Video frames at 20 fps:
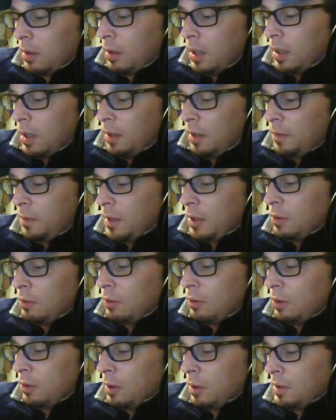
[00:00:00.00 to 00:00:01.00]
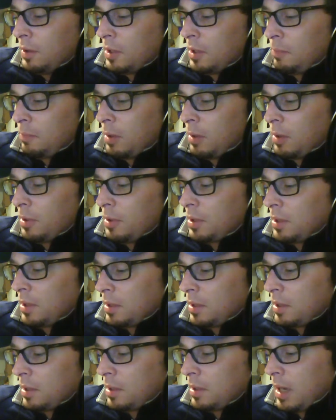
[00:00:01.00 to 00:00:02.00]
Anything you do on these
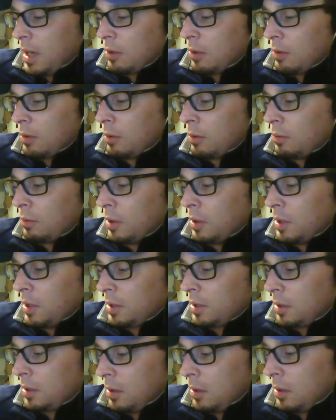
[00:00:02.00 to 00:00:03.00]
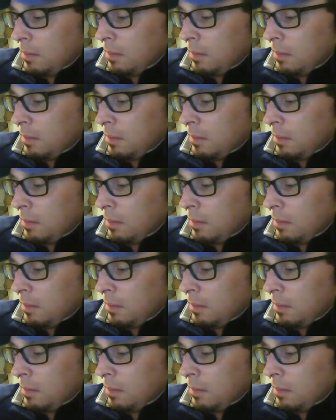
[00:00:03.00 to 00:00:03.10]
premises is at your own risk.